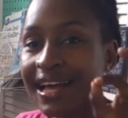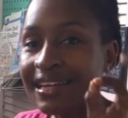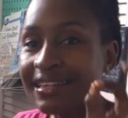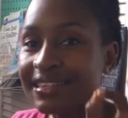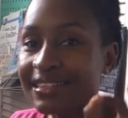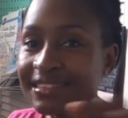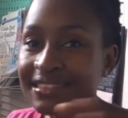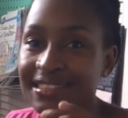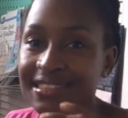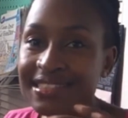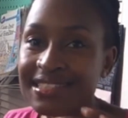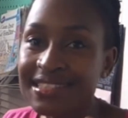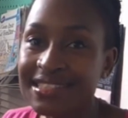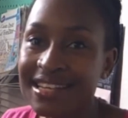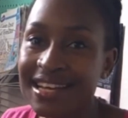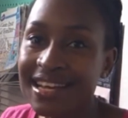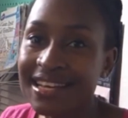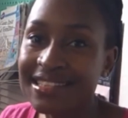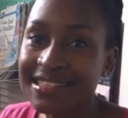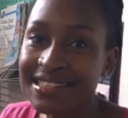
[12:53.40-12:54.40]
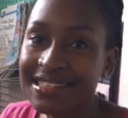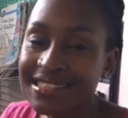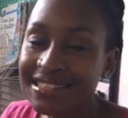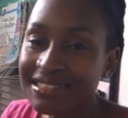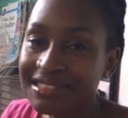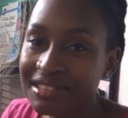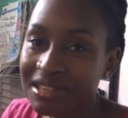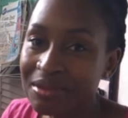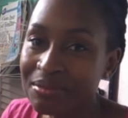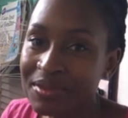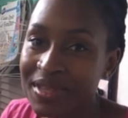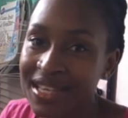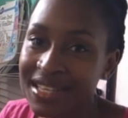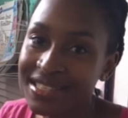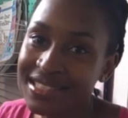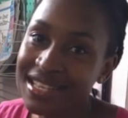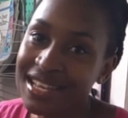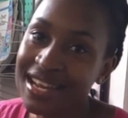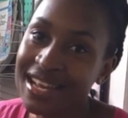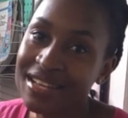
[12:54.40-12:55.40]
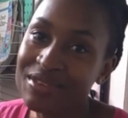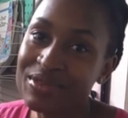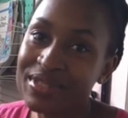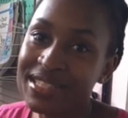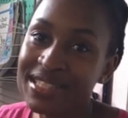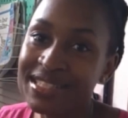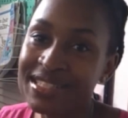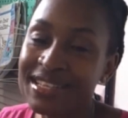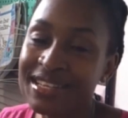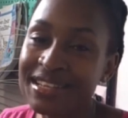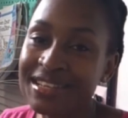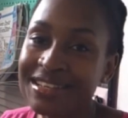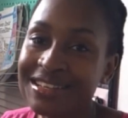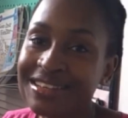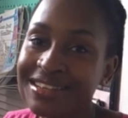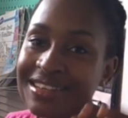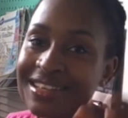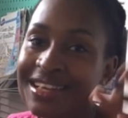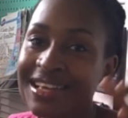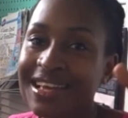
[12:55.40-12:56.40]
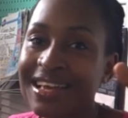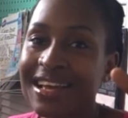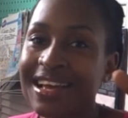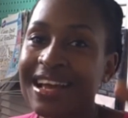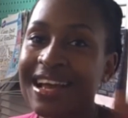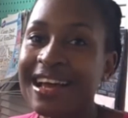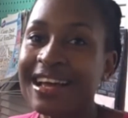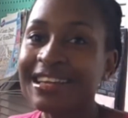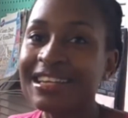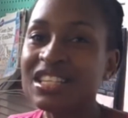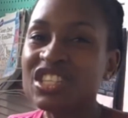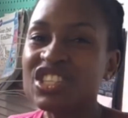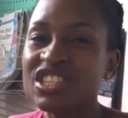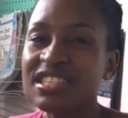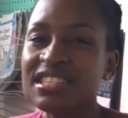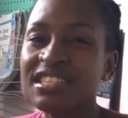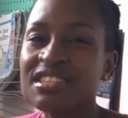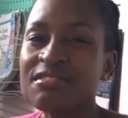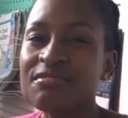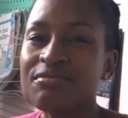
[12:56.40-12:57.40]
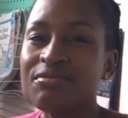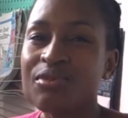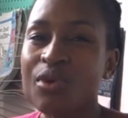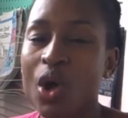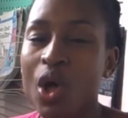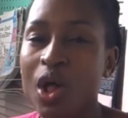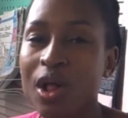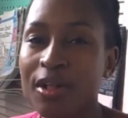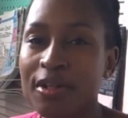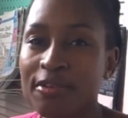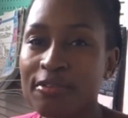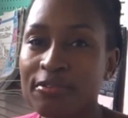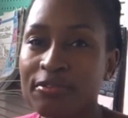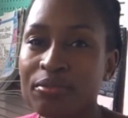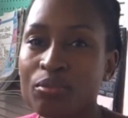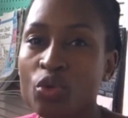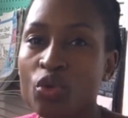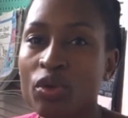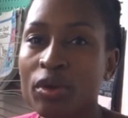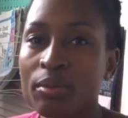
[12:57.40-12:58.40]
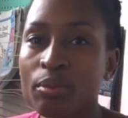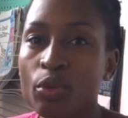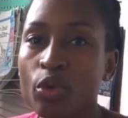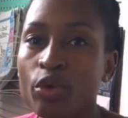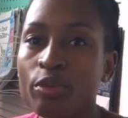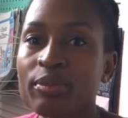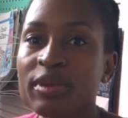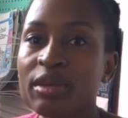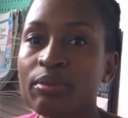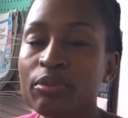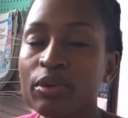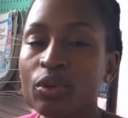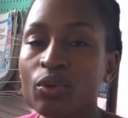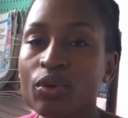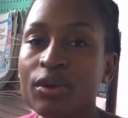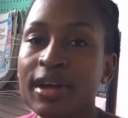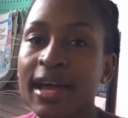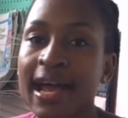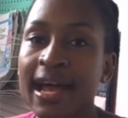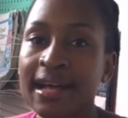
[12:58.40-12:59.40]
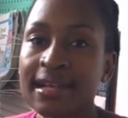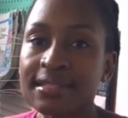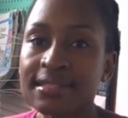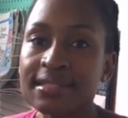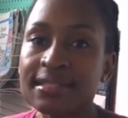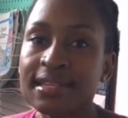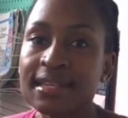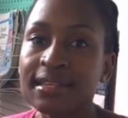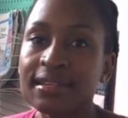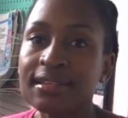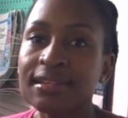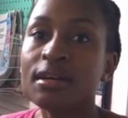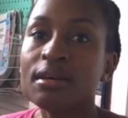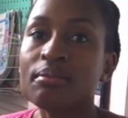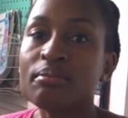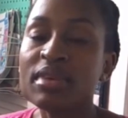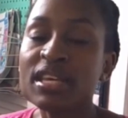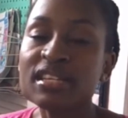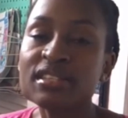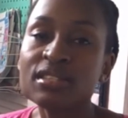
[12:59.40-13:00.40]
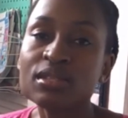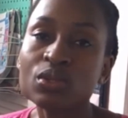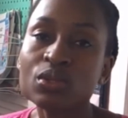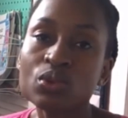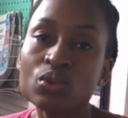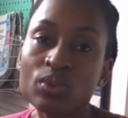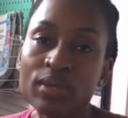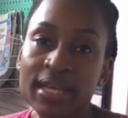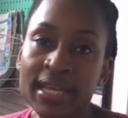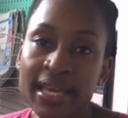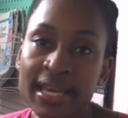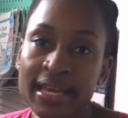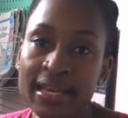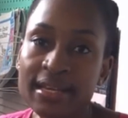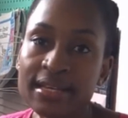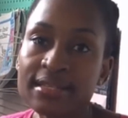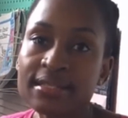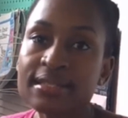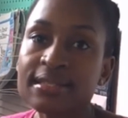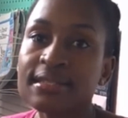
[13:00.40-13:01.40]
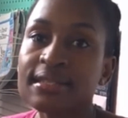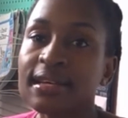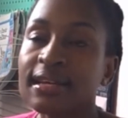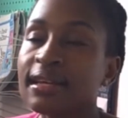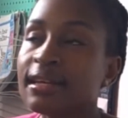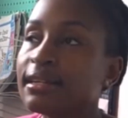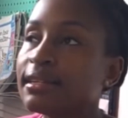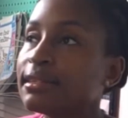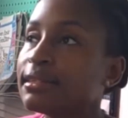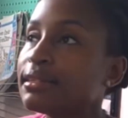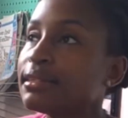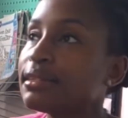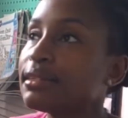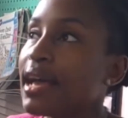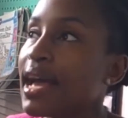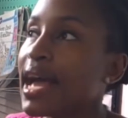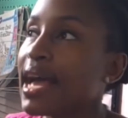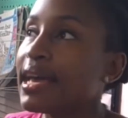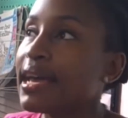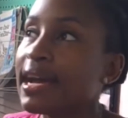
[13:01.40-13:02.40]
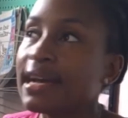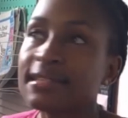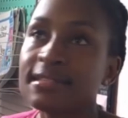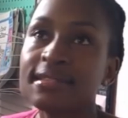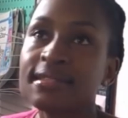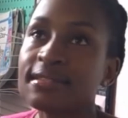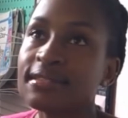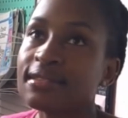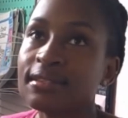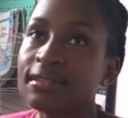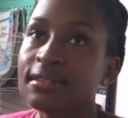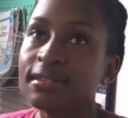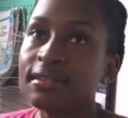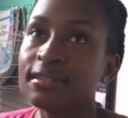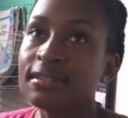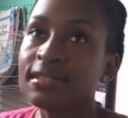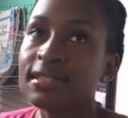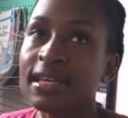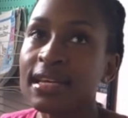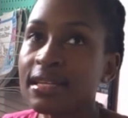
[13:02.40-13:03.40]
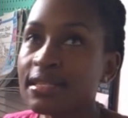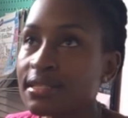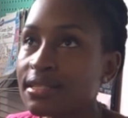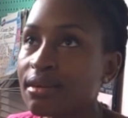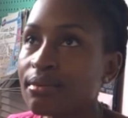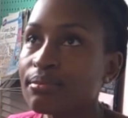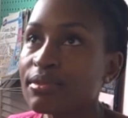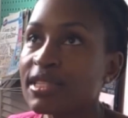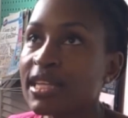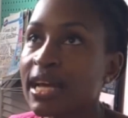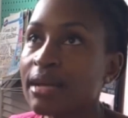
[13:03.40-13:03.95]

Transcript: little designs to the cupcakes that I would sell, and it just evolved. More and more people were asking me to do cakes, and I had to take some time